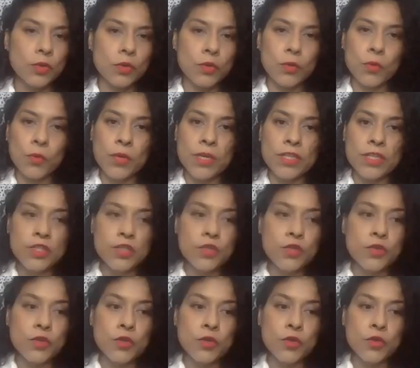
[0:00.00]
once
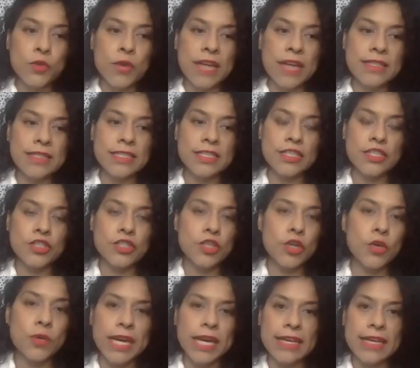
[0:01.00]
you actually
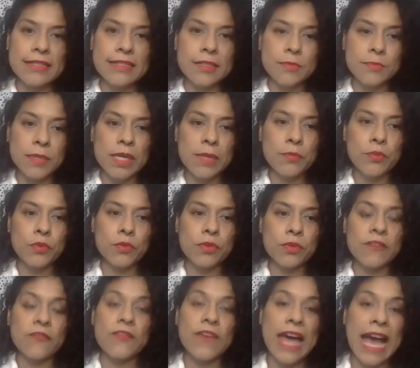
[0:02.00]
showcase to people
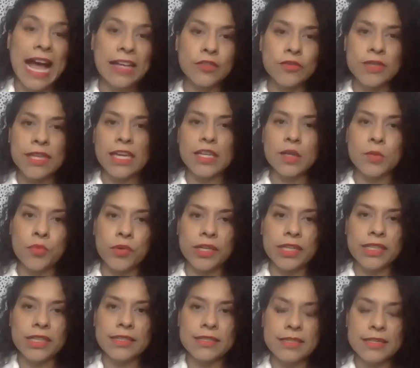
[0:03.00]
the value that you're
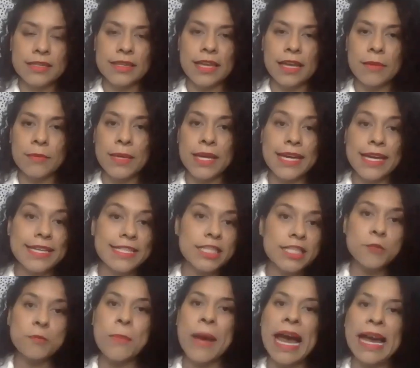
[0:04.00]
bringing to them,
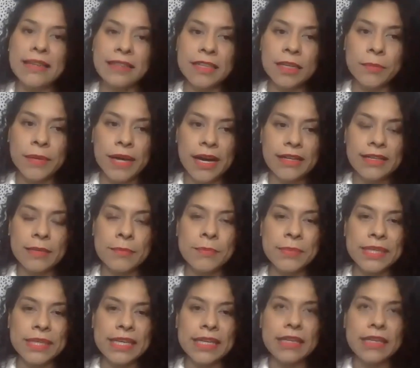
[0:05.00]
smiling about it and
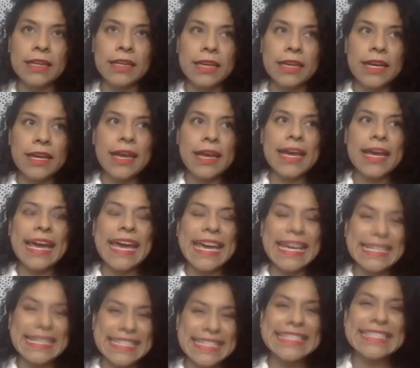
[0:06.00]
being
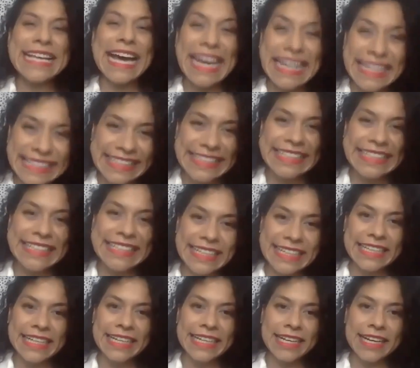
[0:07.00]

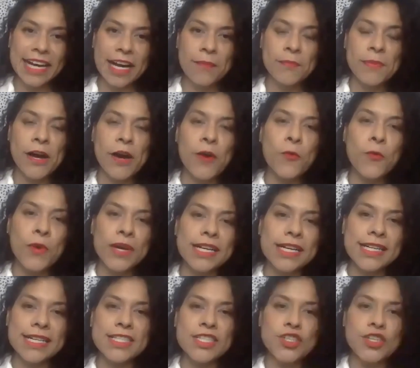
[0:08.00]
excited about what
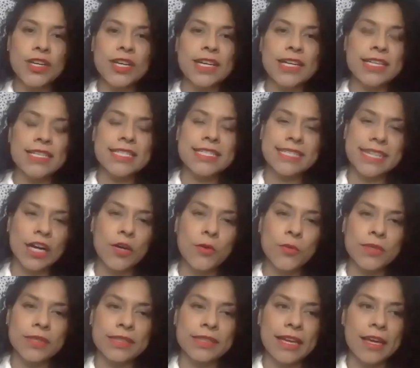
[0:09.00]
it is you're going to share
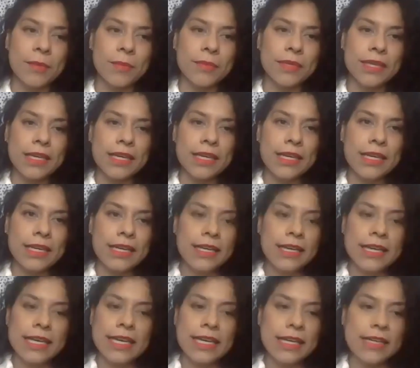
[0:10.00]
with them,
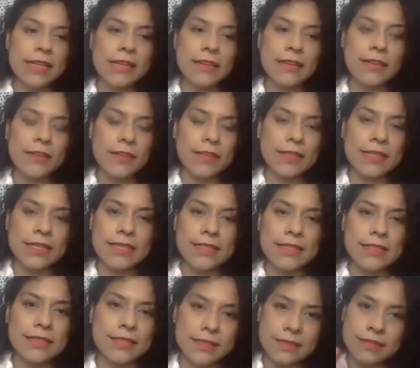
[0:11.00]

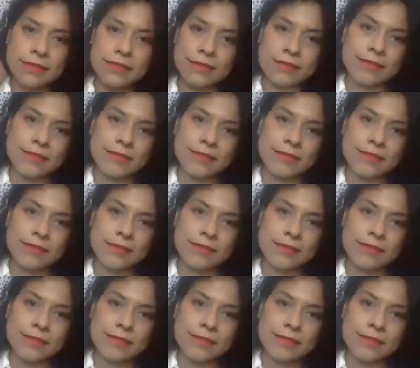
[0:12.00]
it's